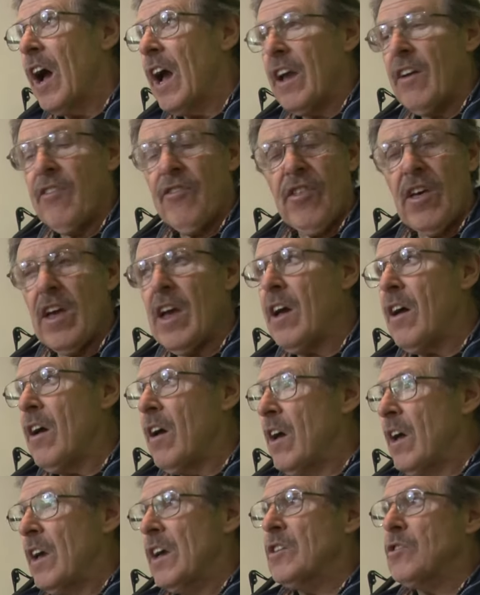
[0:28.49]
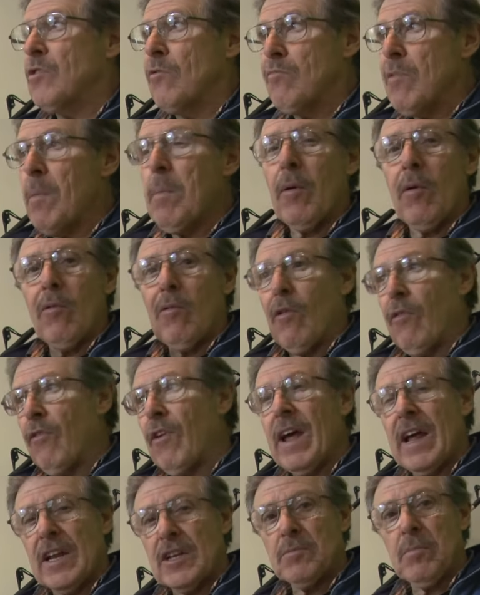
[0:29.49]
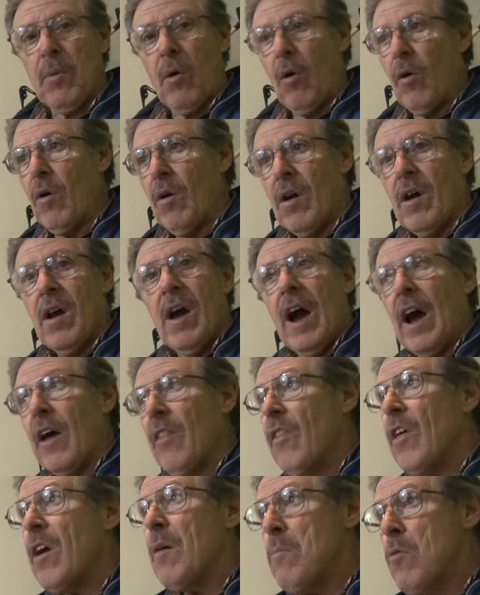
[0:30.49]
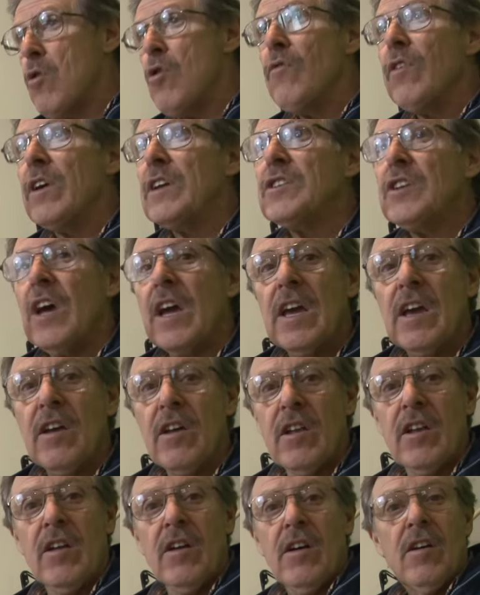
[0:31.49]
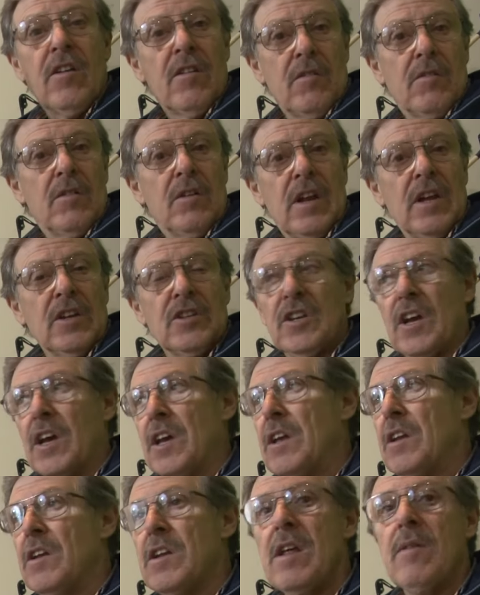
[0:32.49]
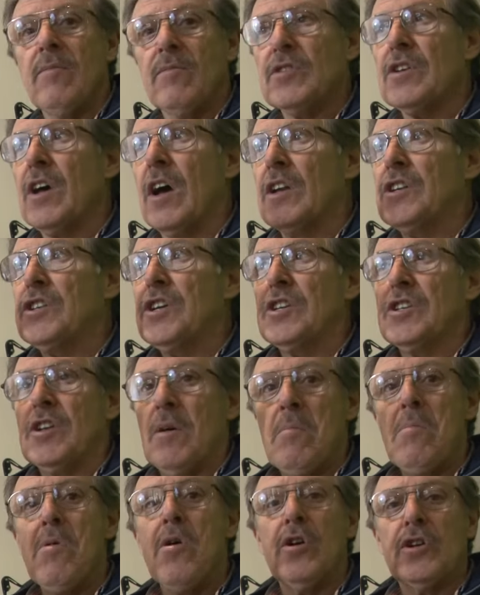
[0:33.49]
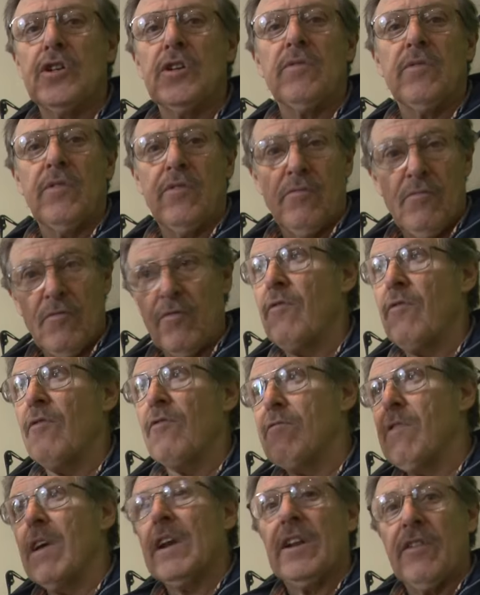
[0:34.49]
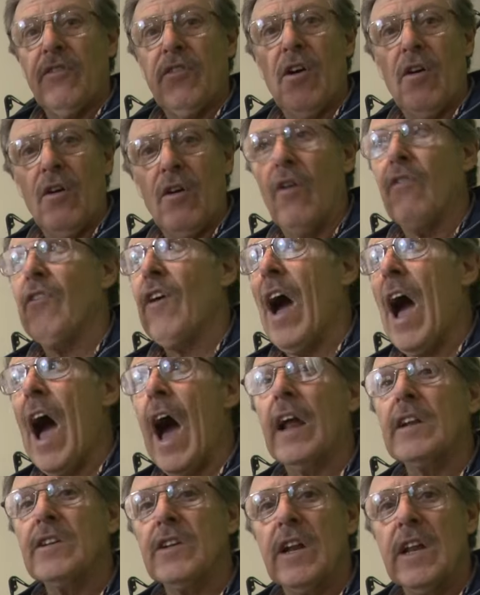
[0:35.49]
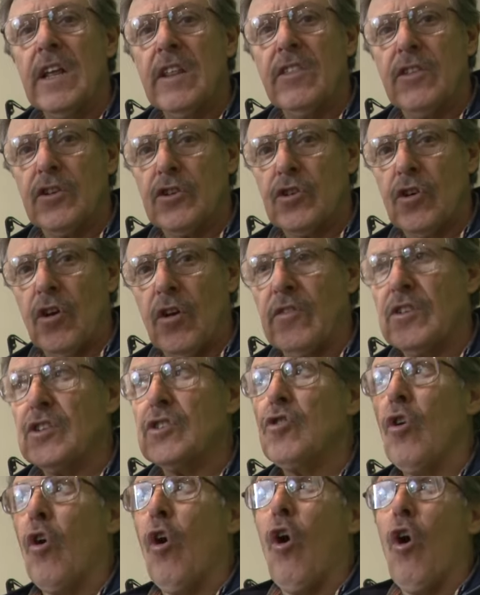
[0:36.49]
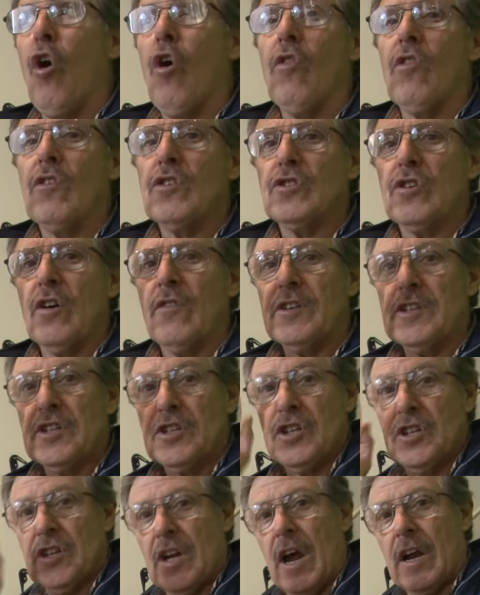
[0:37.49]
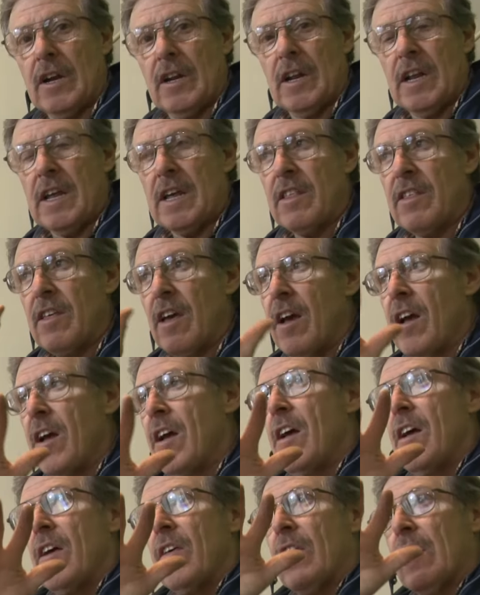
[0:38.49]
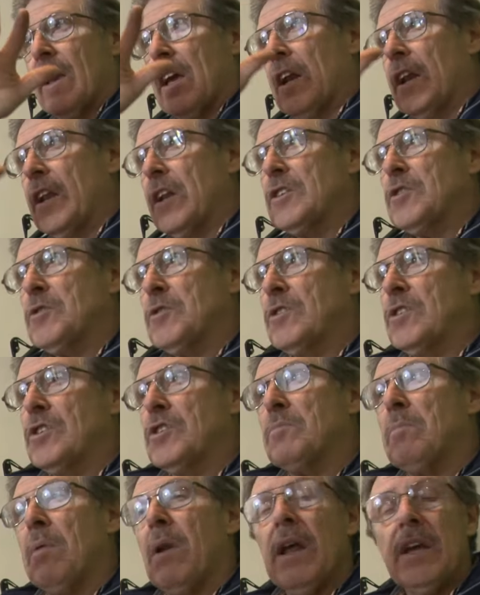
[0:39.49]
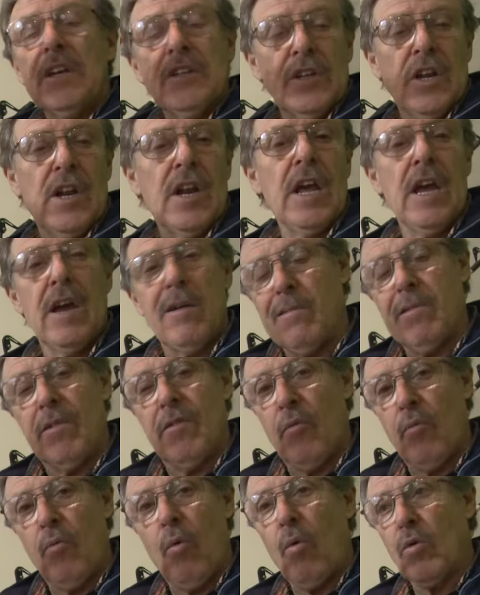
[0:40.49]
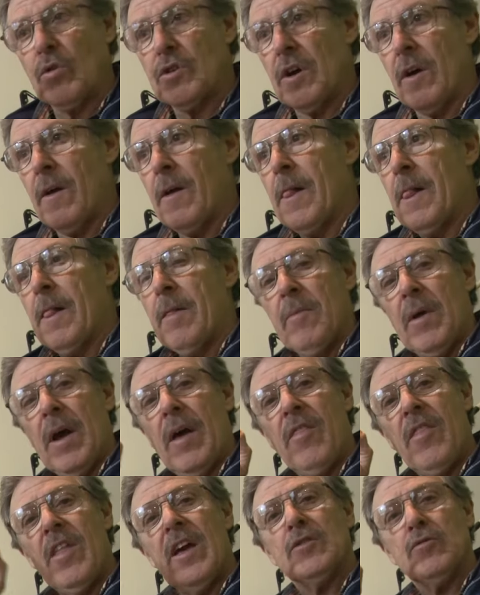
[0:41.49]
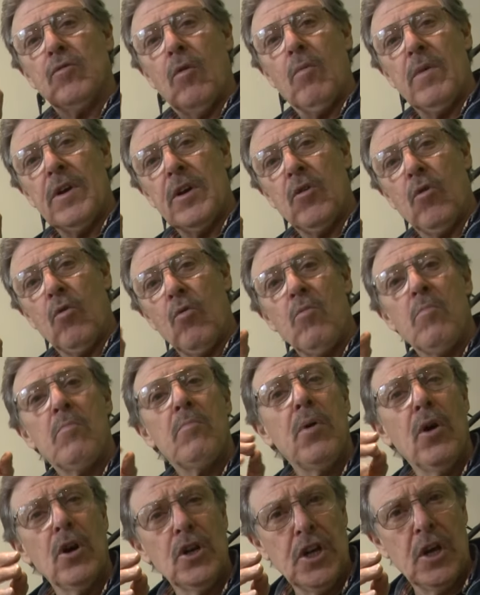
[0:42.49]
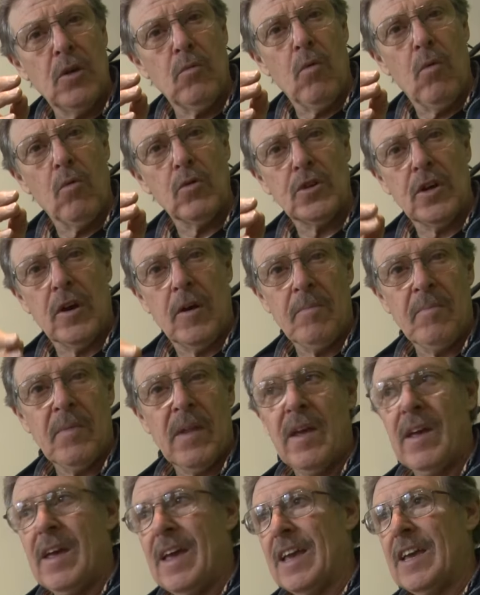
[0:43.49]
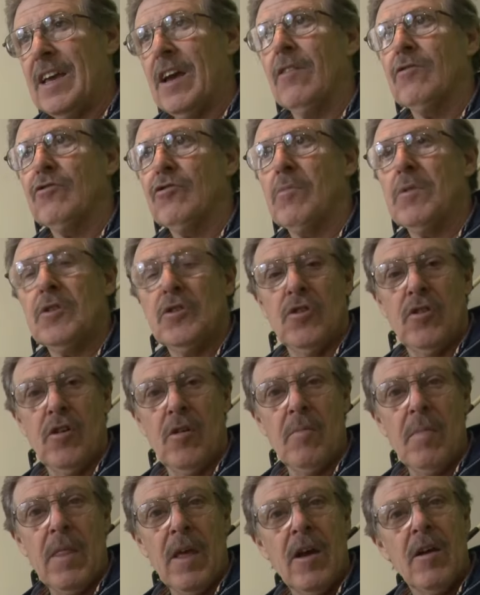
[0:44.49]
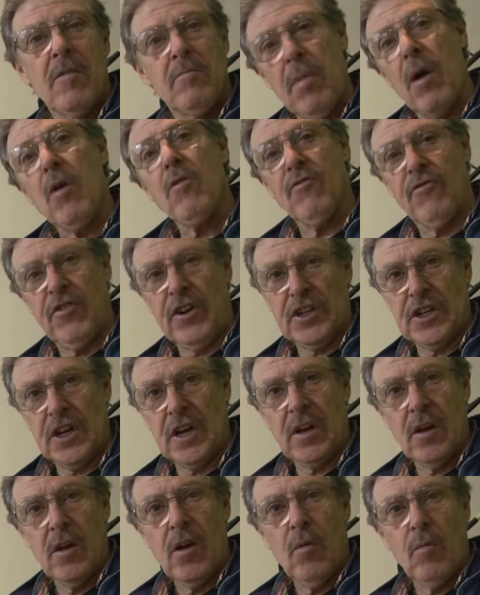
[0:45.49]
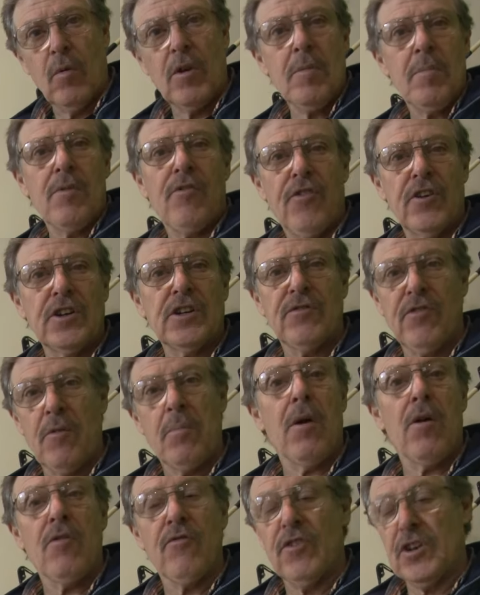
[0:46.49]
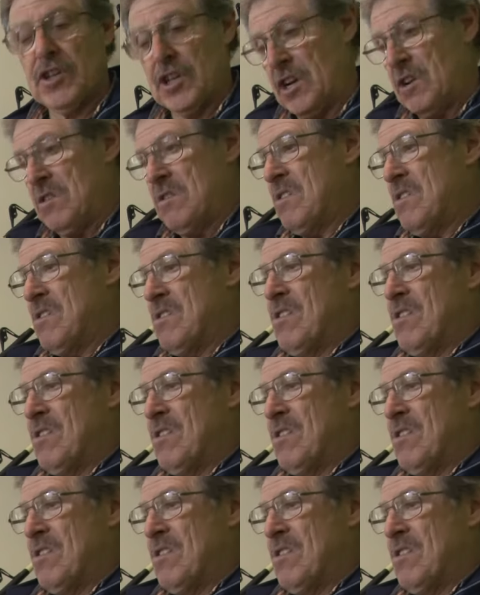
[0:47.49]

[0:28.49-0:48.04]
If there is a ripple or a flat spot, and they're moving, taking, let's say, nymphs that are just emerging, ready to fly off underneath the surface, not on the surface, just underneath. They're going to dis displace an area of water, and that's what we call pushing water. It comes from a term bone fishing, where you'd be fishing for bone fishing